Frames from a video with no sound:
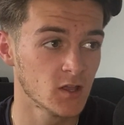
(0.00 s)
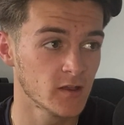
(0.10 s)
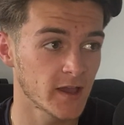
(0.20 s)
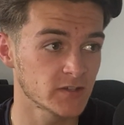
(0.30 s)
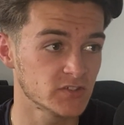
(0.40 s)

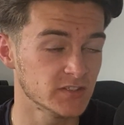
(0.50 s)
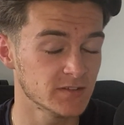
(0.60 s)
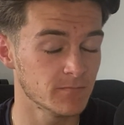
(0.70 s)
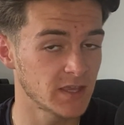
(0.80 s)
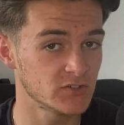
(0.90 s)
as she
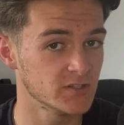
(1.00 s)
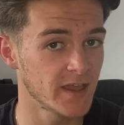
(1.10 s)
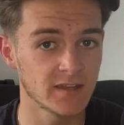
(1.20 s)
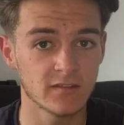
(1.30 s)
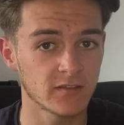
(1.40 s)
didn't mention
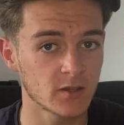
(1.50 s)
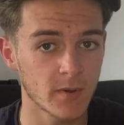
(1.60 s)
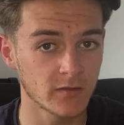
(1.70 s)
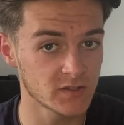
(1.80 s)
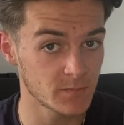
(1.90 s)
anything
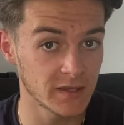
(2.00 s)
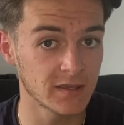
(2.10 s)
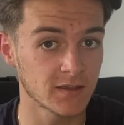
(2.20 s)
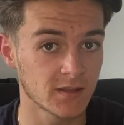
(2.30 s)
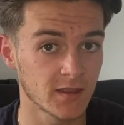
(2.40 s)
about this
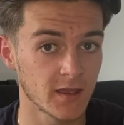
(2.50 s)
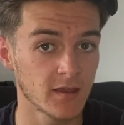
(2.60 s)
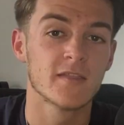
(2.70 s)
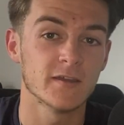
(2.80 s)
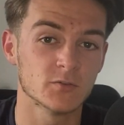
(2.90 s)
being in
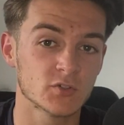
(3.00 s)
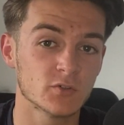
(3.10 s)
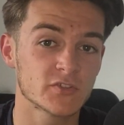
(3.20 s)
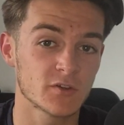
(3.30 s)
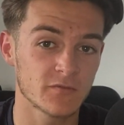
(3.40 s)
there, there was
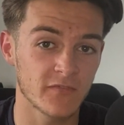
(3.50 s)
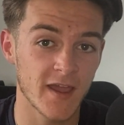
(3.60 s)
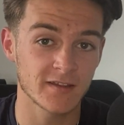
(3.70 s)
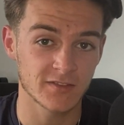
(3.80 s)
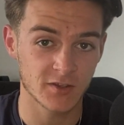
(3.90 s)
also in
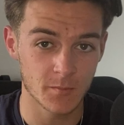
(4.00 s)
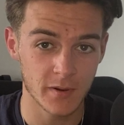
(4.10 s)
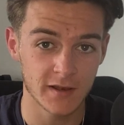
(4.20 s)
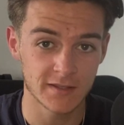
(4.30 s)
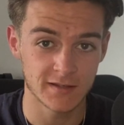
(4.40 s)
fact the
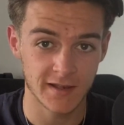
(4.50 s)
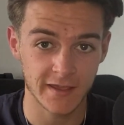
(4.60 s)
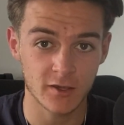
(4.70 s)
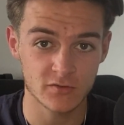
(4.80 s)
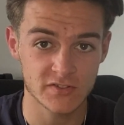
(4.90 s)
complete
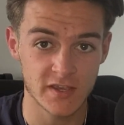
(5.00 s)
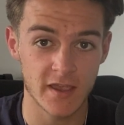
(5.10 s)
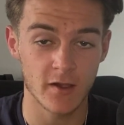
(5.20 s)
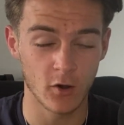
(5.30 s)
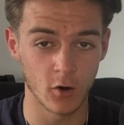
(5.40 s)
Lego
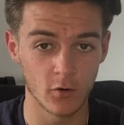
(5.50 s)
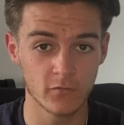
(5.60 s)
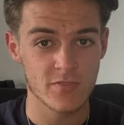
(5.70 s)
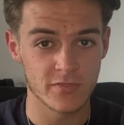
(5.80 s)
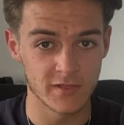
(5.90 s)
set
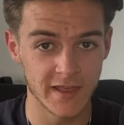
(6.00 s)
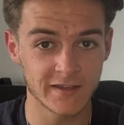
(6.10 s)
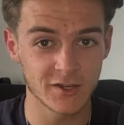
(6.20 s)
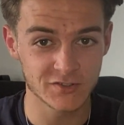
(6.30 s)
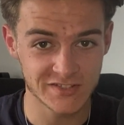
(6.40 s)
of the
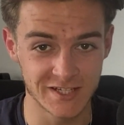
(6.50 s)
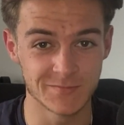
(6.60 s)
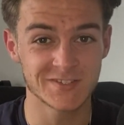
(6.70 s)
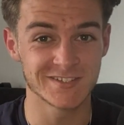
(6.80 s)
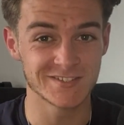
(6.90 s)
Lego Simpsons